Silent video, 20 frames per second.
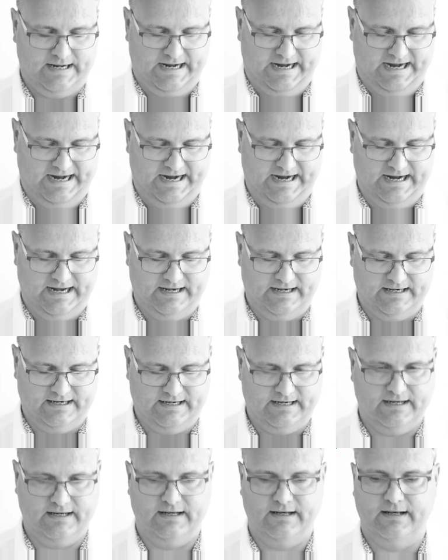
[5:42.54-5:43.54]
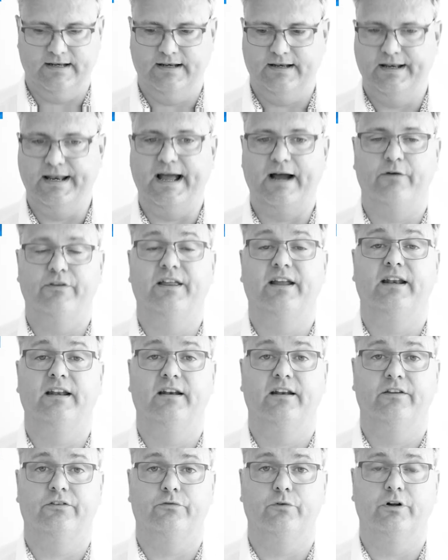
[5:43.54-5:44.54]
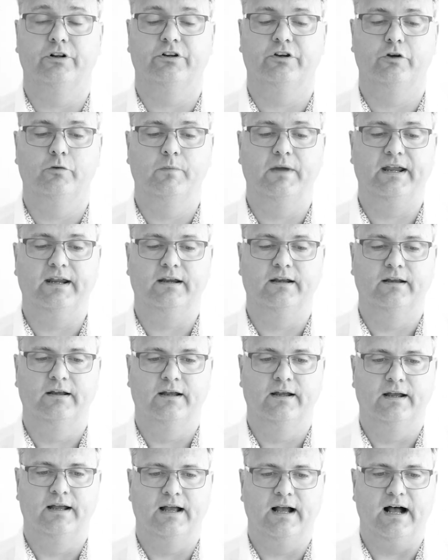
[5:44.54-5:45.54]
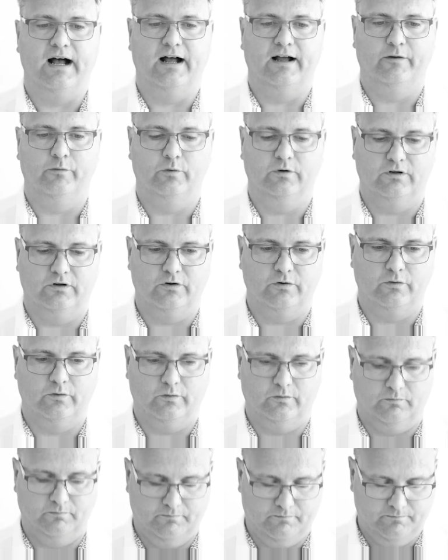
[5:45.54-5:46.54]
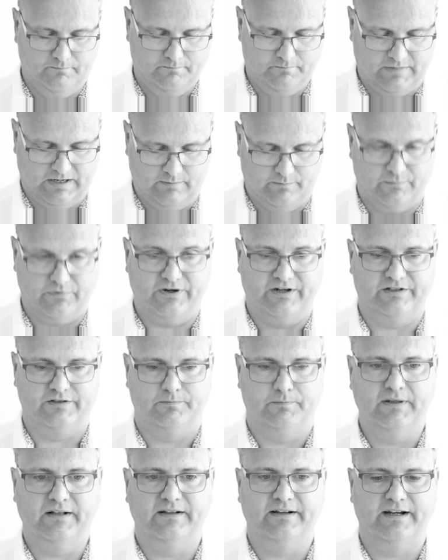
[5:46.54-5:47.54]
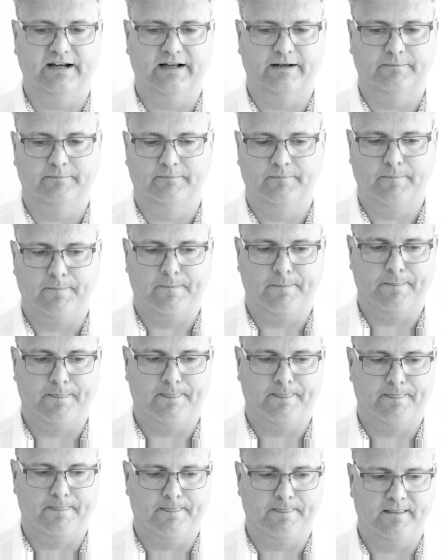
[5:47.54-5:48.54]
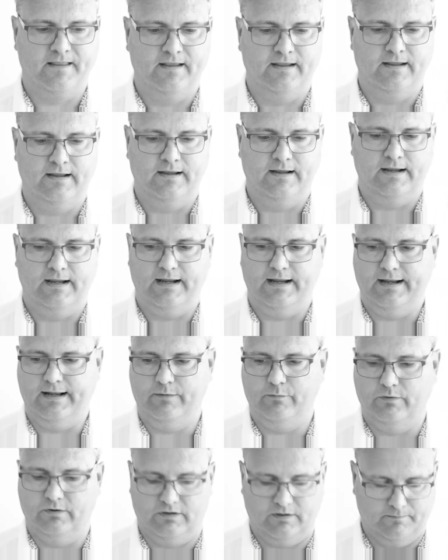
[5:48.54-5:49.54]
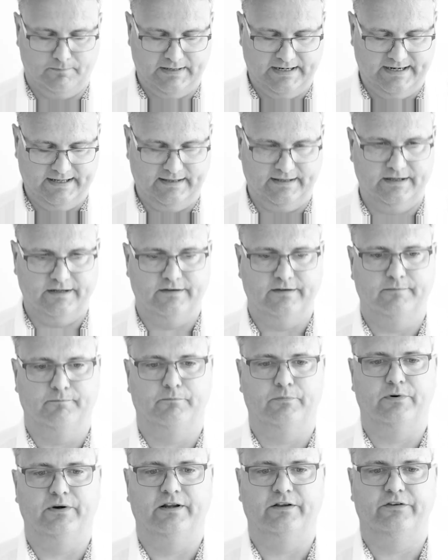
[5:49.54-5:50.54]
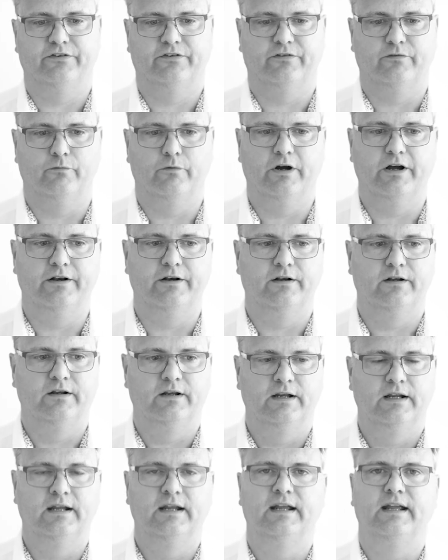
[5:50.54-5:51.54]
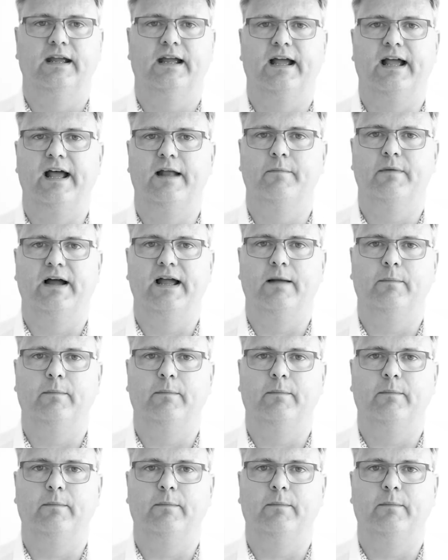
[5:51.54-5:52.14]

and now that it has run QMake, I'll press build again. It will compile it, press run, and my